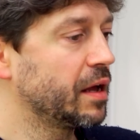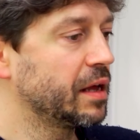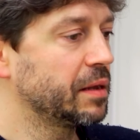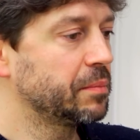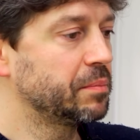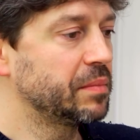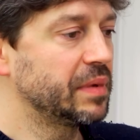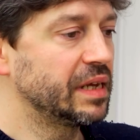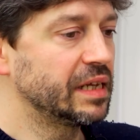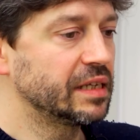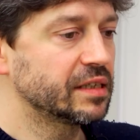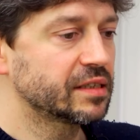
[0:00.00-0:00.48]
It
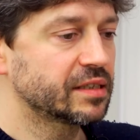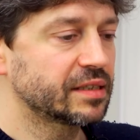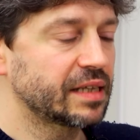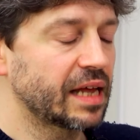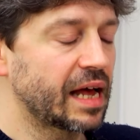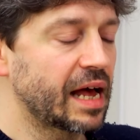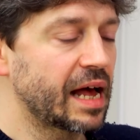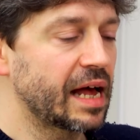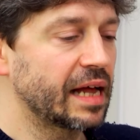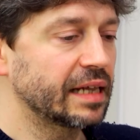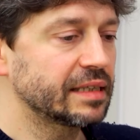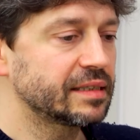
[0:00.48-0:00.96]
means
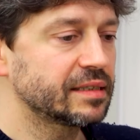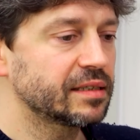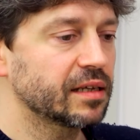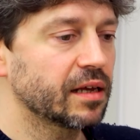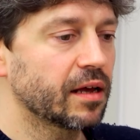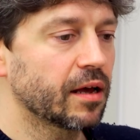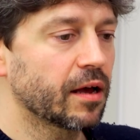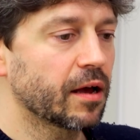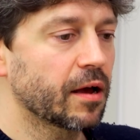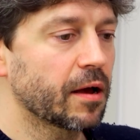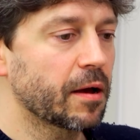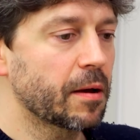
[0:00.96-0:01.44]
that
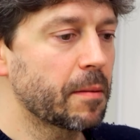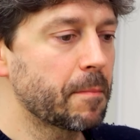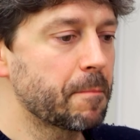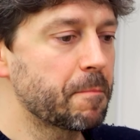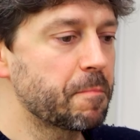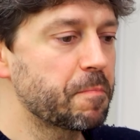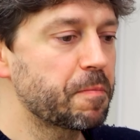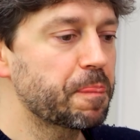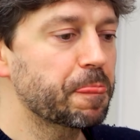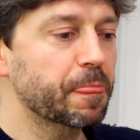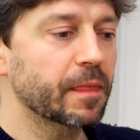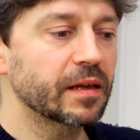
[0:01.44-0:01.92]

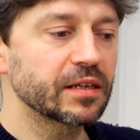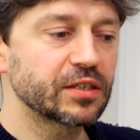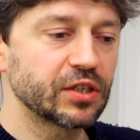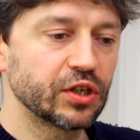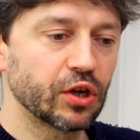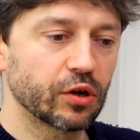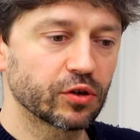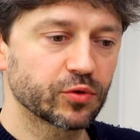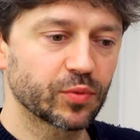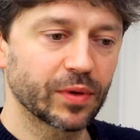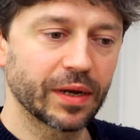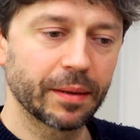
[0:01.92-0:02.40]
she
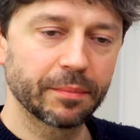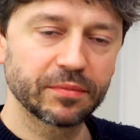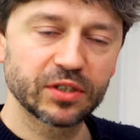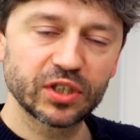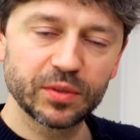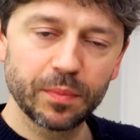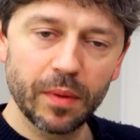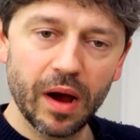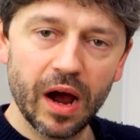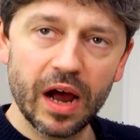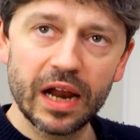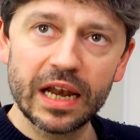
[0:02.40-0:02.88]
knows when I'm
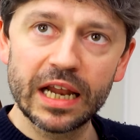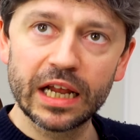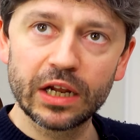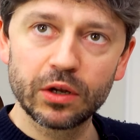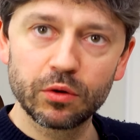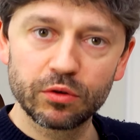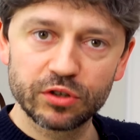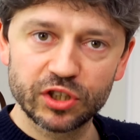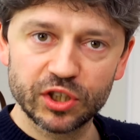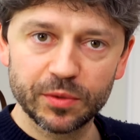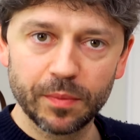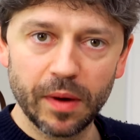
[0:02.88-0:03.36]
smiling,
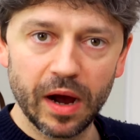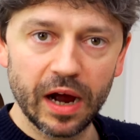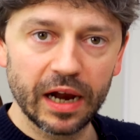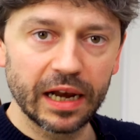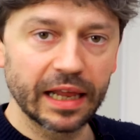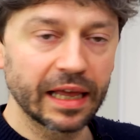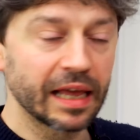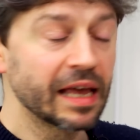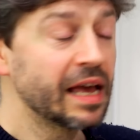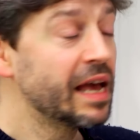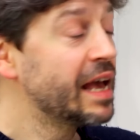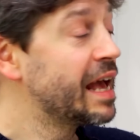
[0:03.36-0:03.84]
not
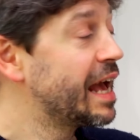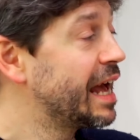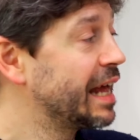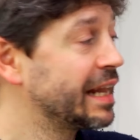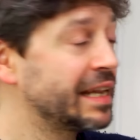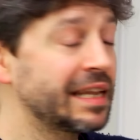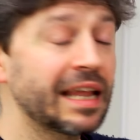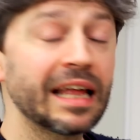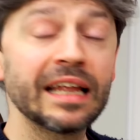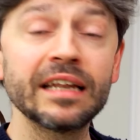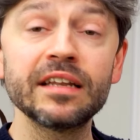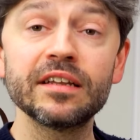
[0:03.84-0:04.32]
smiling,
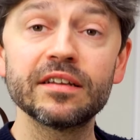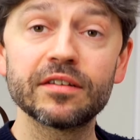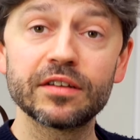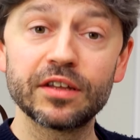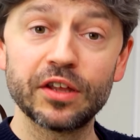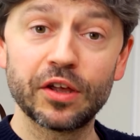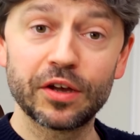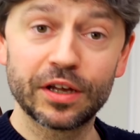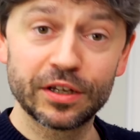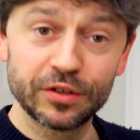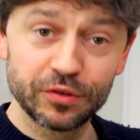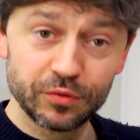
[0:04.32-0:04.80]
and then
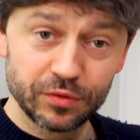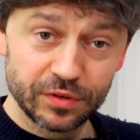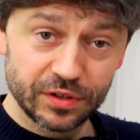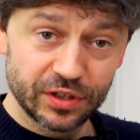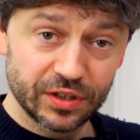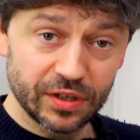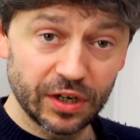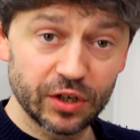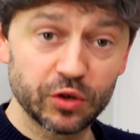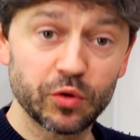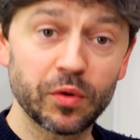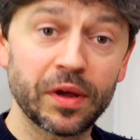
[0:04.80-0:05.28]
you can start